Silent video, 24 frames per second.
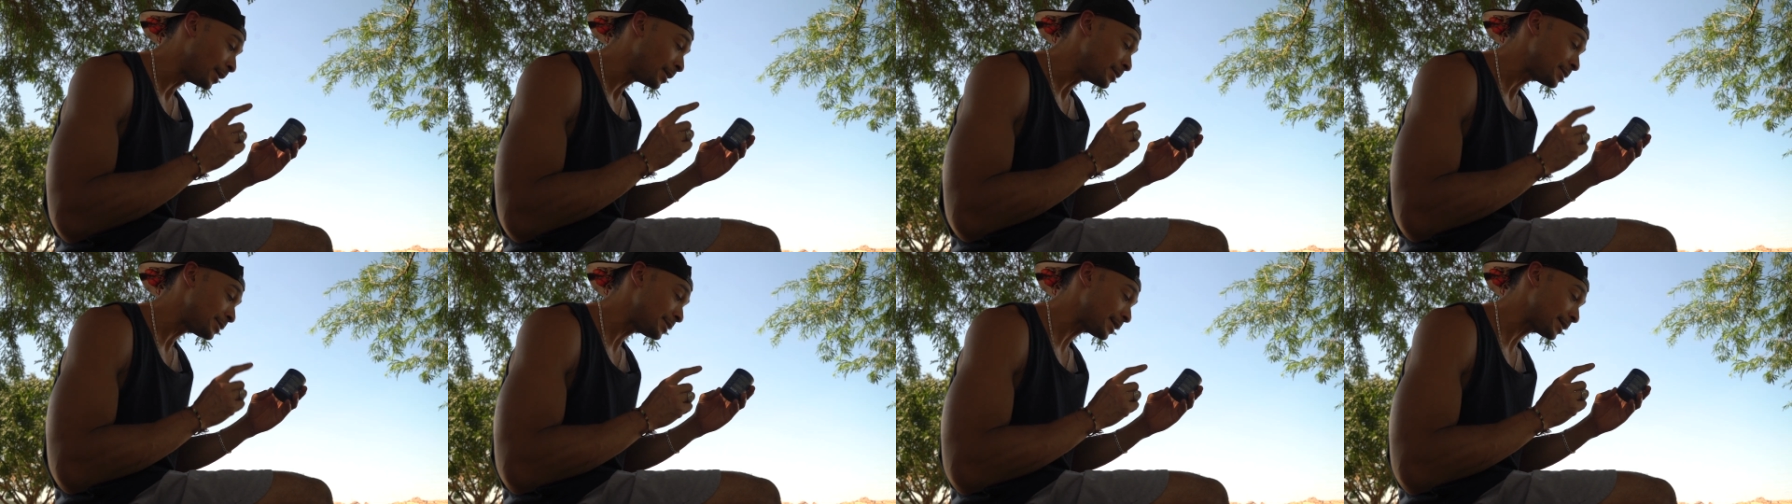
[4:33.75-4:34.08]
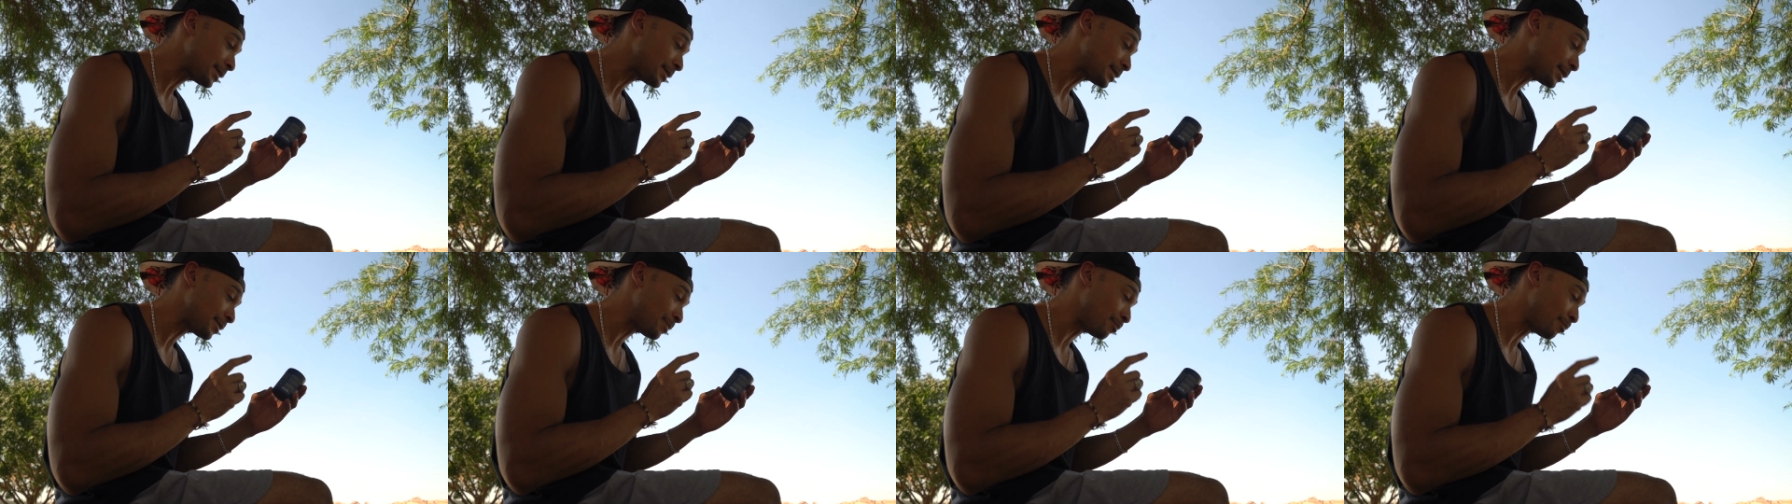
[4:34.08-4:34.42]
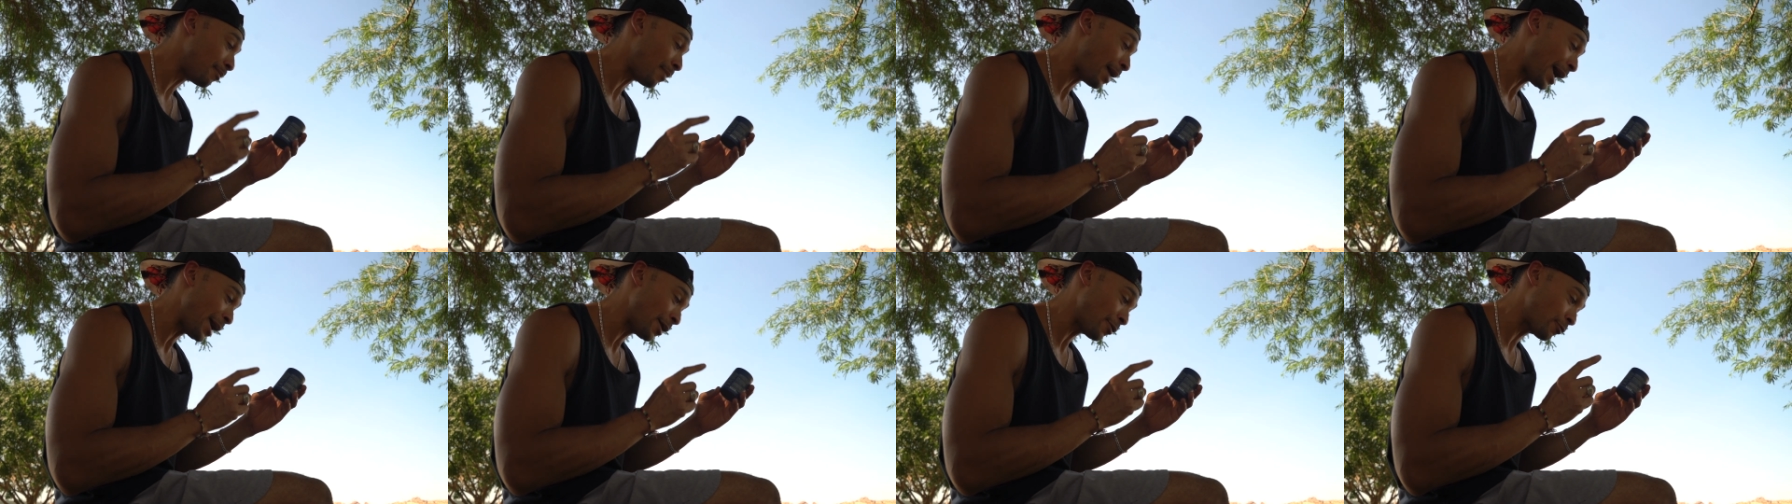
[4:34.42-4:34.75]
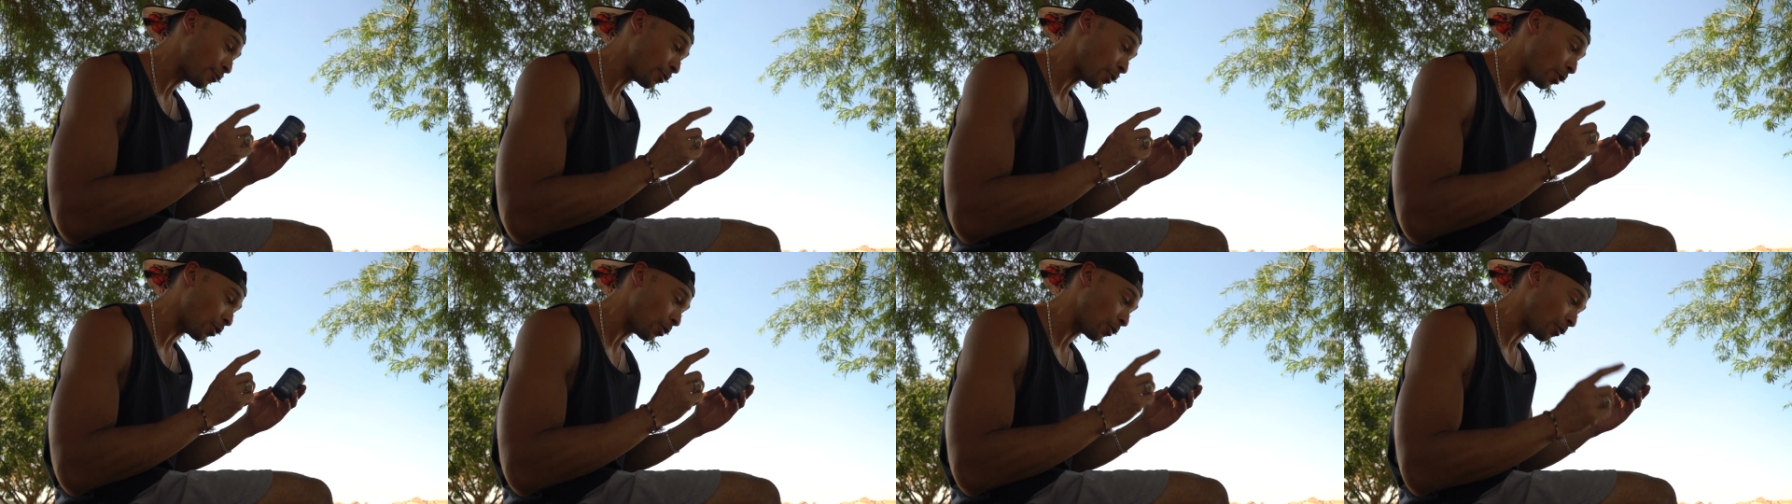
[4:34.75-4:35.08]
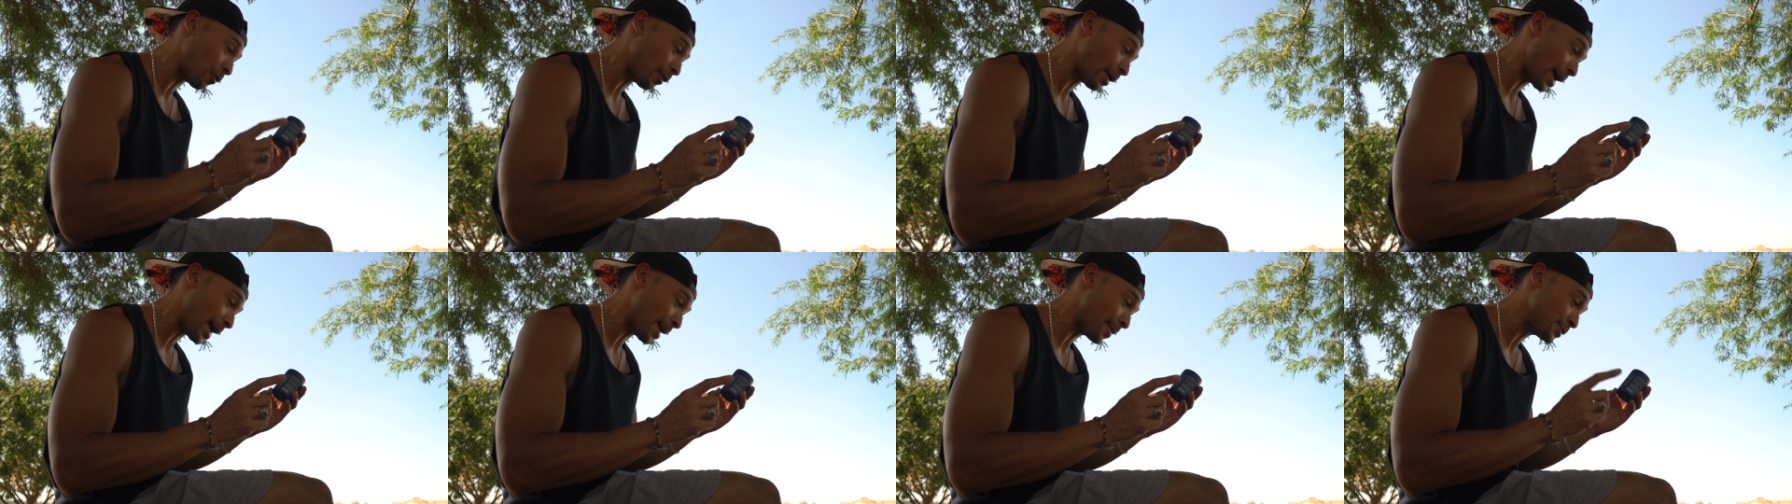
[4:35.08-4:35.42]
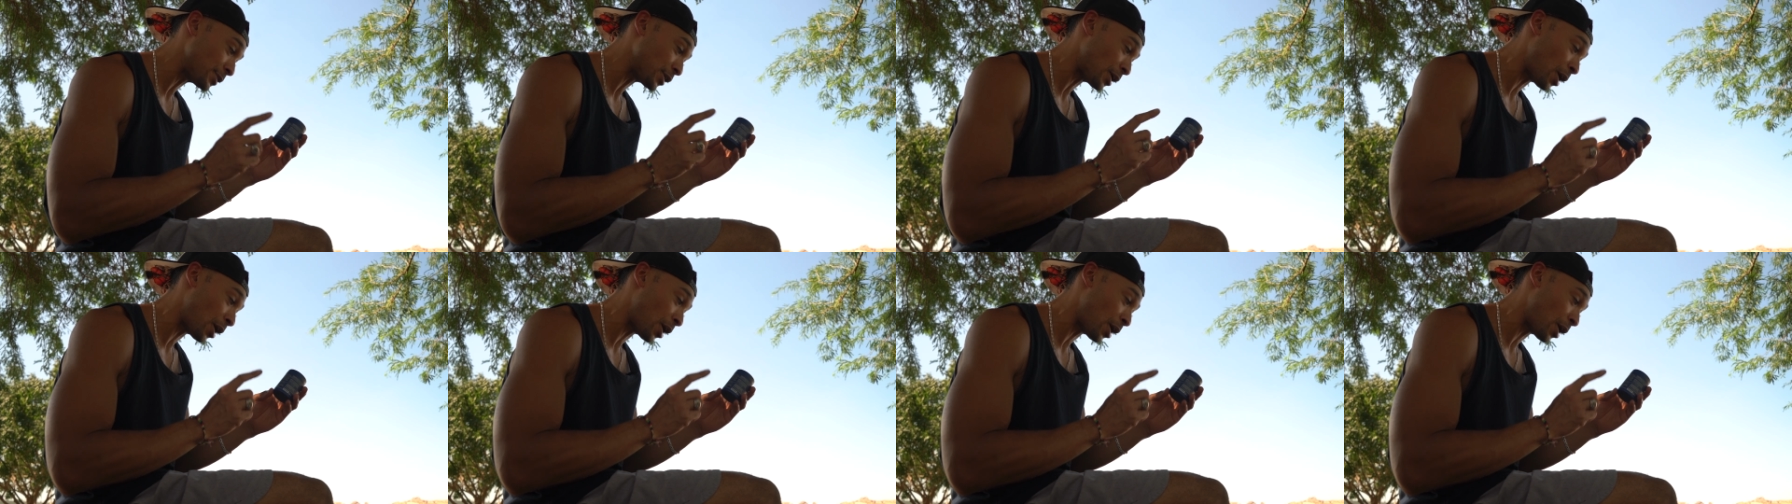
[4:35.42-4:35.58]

60 micrograms,